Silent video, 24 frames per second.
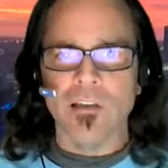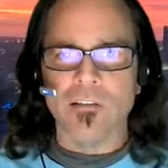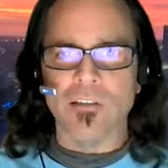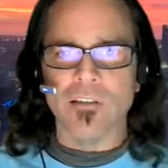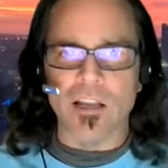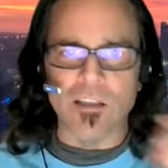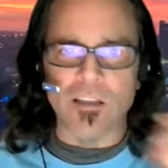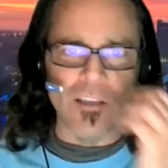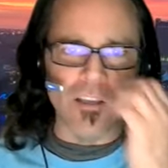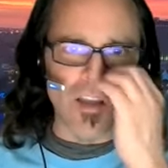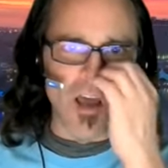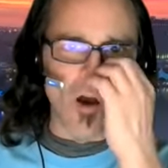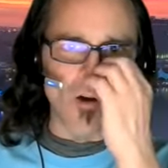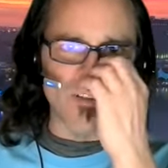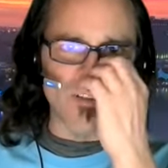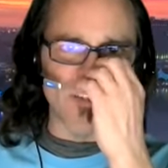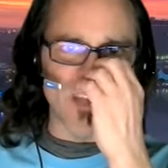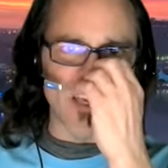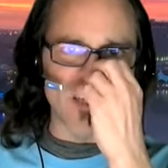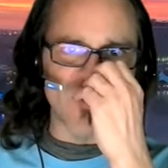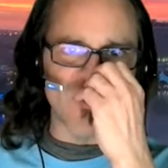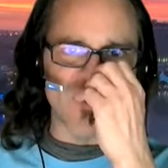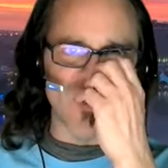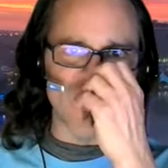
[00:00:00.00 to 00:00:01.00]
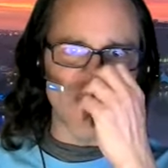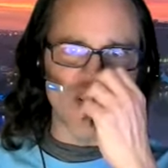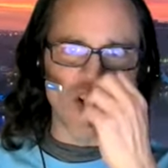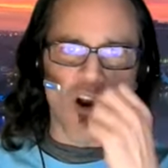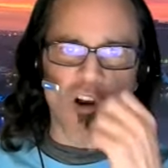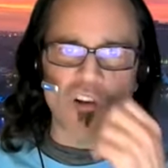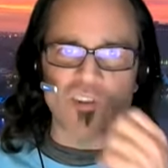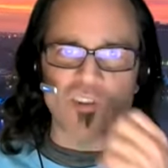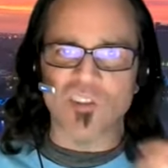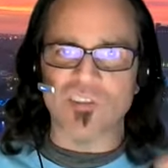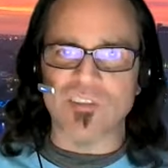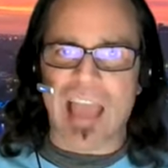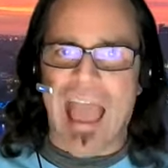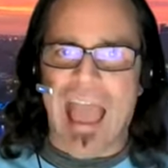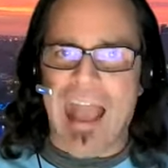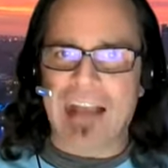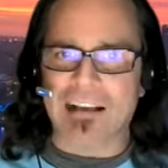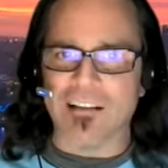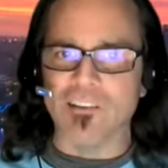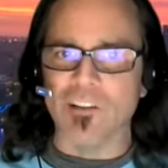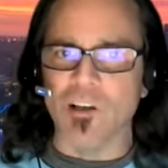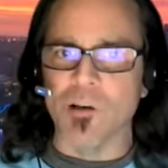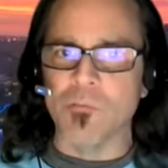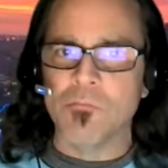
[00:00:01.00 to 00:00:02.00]
that you know it takes six yards to
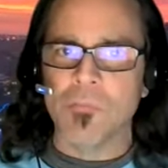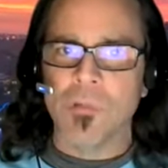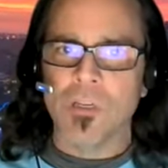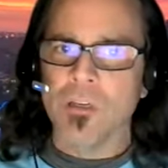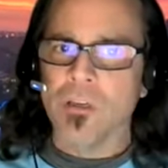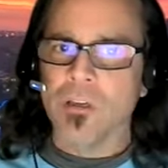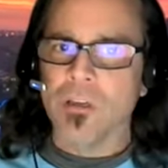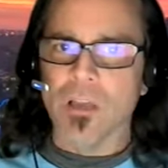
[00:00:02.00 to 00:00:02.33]
tackle him,